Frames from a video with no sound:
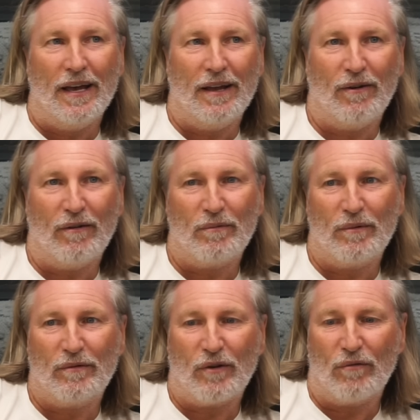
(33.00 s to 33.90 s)
You know,
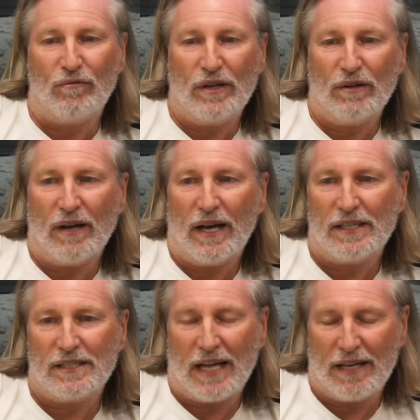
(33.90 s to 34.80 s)
we've got real
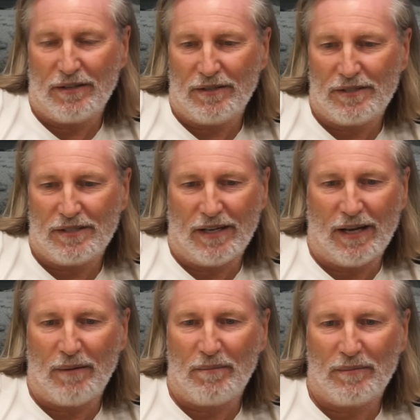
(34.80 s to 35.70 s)
high standards.
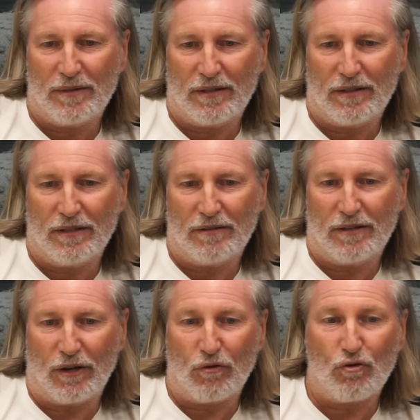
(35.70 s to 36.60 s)

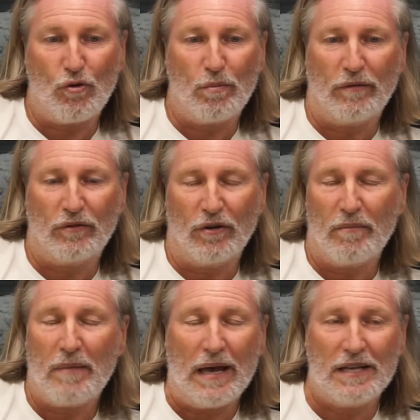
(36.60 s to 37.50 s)
The group have done
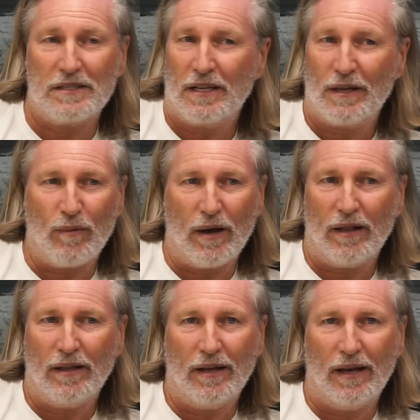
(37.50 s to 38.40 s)
amazingly
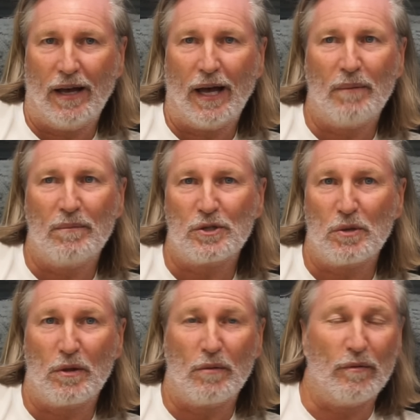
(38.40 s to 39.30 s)
well.
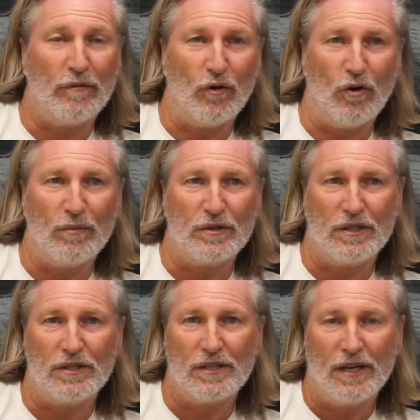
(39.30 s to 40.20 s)
Some of the
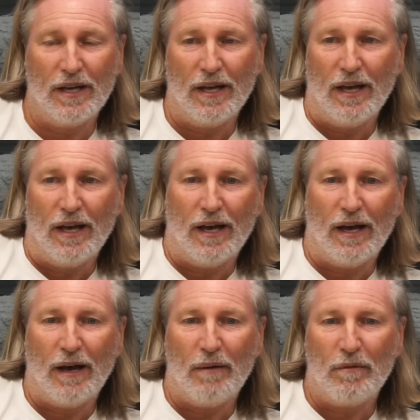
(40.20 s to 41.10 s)
performances
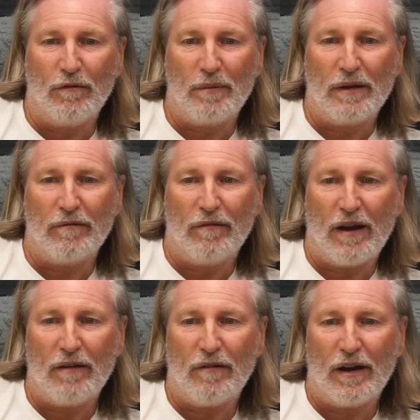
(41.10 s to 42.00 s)
have been
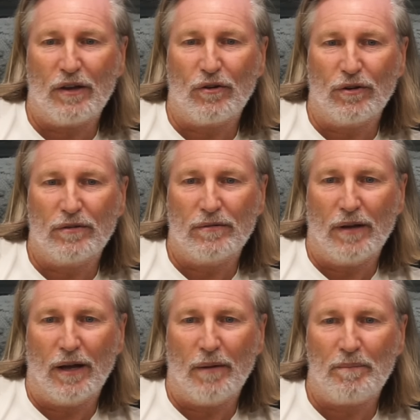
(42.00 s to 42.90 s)
very, very good.
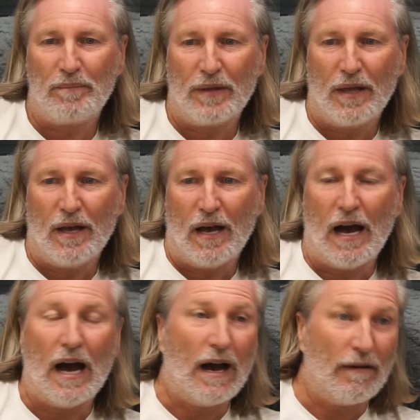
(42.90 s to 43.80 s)

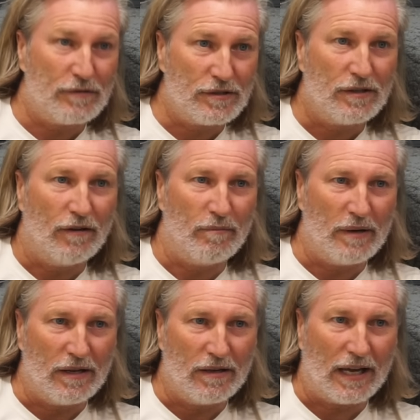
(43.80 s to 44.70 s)
Halves have
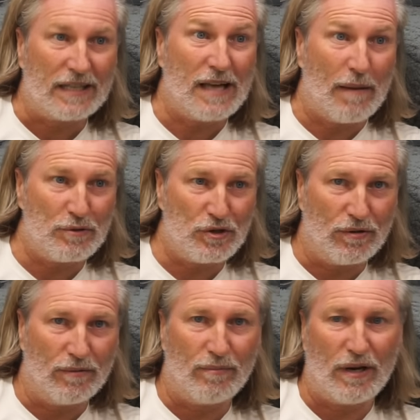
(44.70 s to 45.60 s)
been
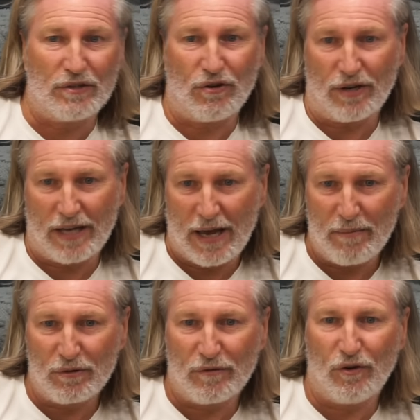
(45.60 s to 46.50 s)
exceptional. Prescott
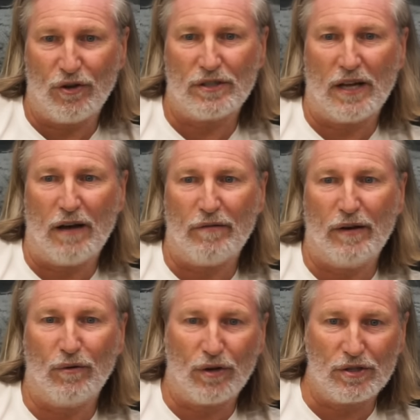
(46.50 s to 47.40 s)
Cables first half,
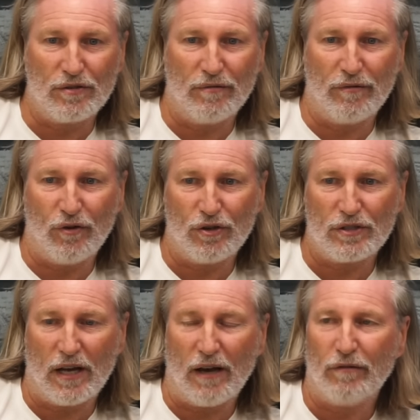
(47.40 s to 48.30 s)
Ilkeston
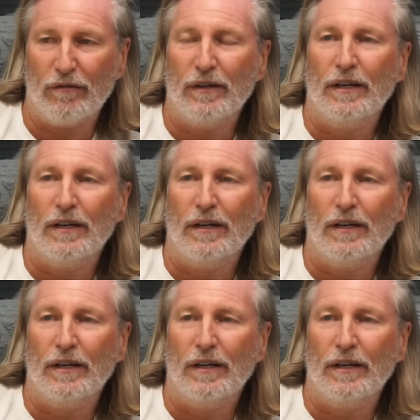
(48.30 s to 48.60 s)
first half.